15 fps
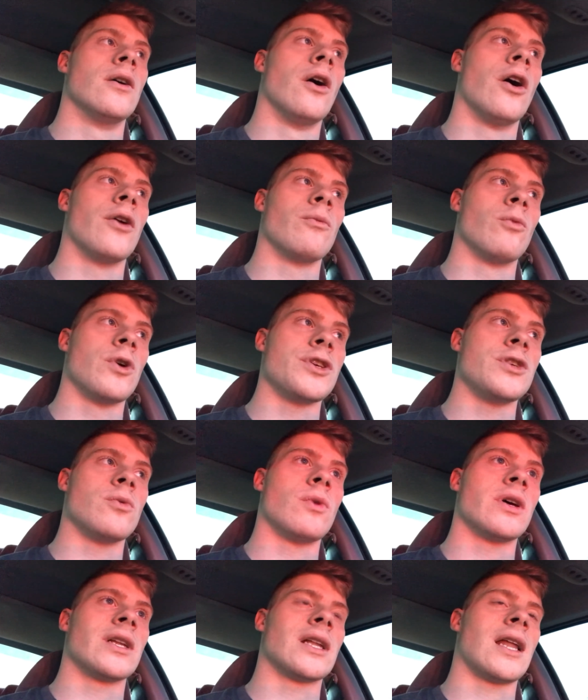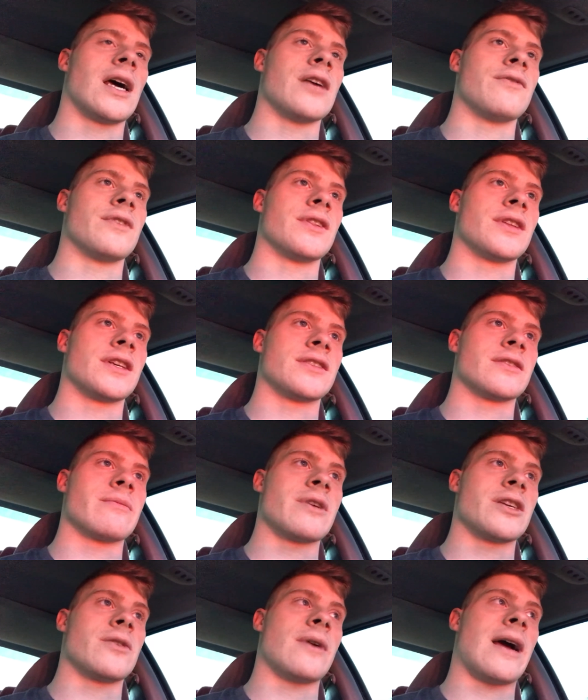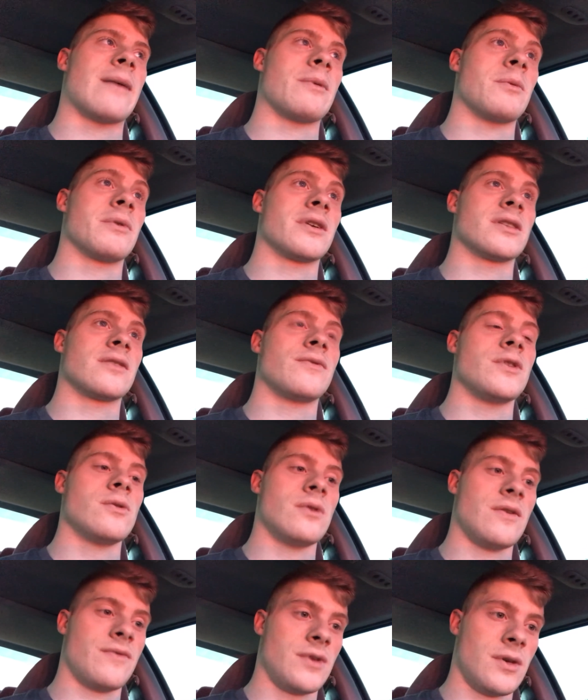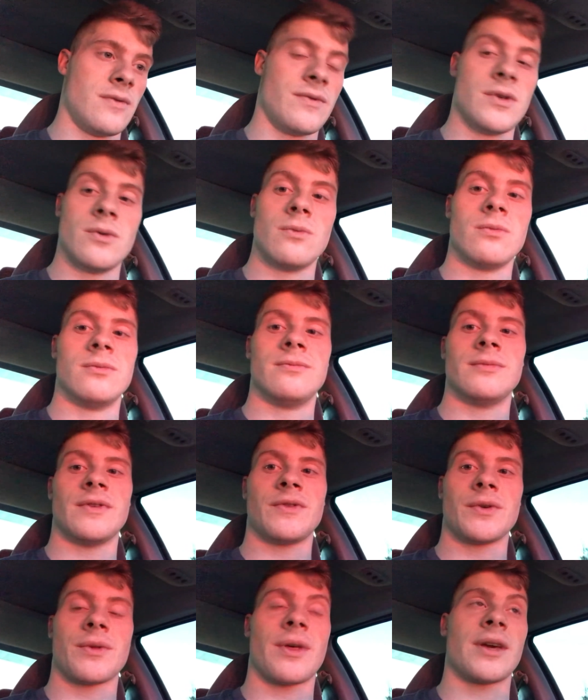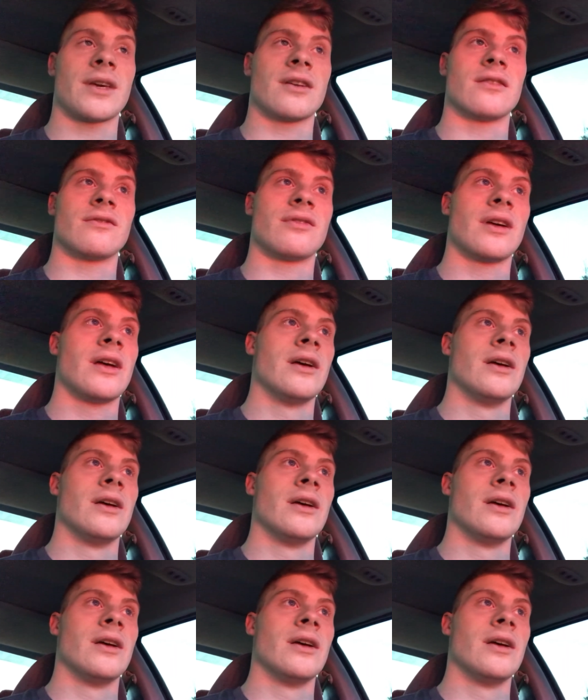on what you want in life and things that make you happy. Because if you're thinking of